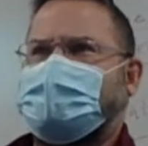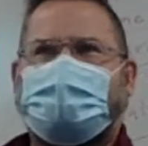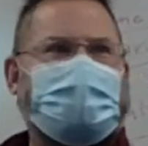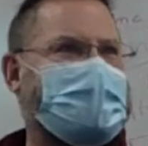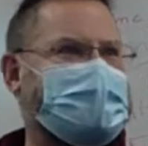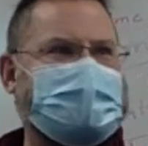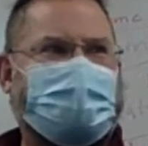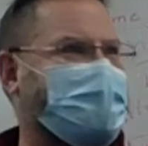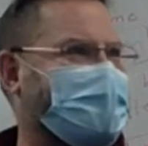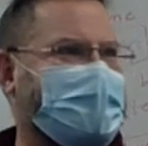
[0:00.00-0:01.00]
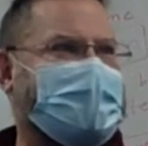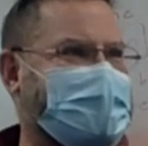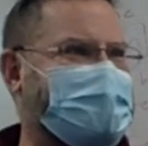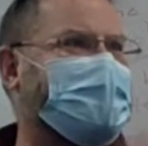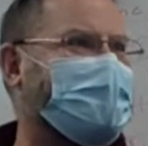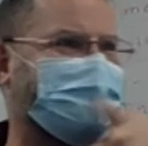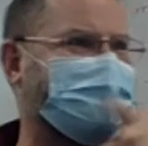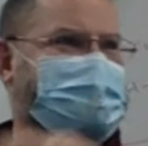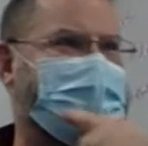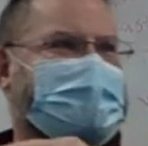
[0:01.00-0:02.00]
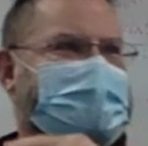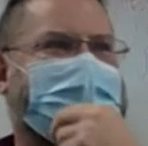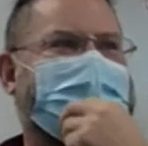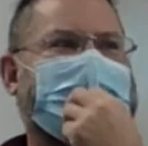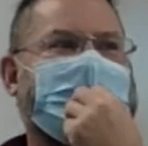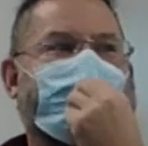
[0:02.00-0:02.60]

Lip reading: Have you guys ever read like an email or something out loud,